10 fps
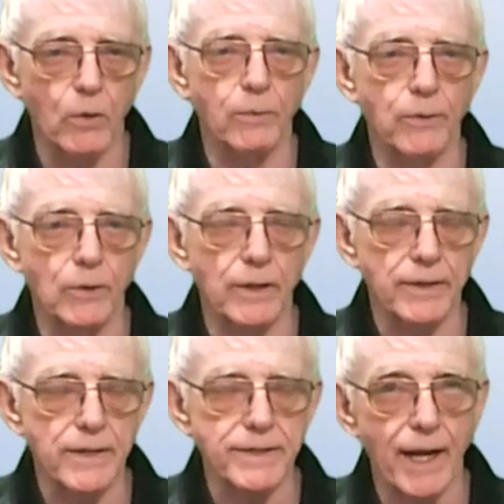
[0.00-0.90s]
hopeful,
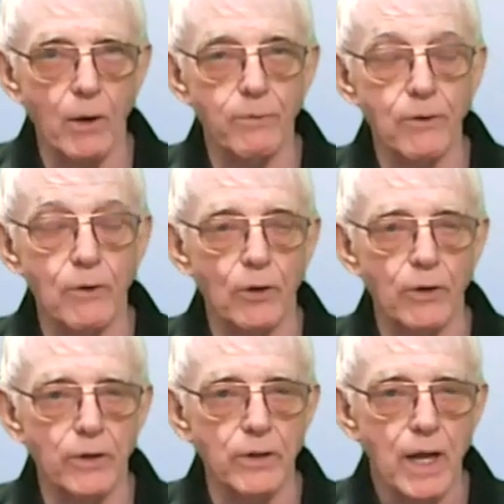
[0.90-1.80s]
this is helpful
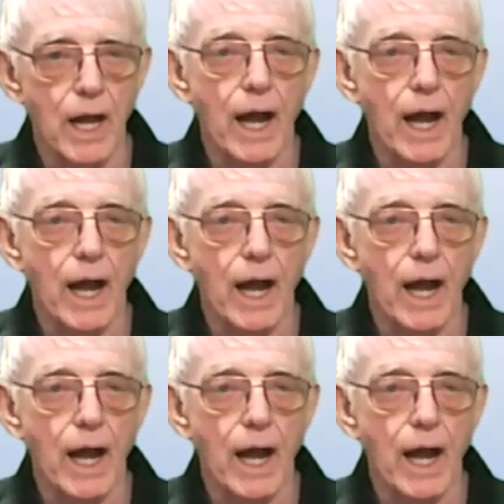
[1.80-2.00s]
for you,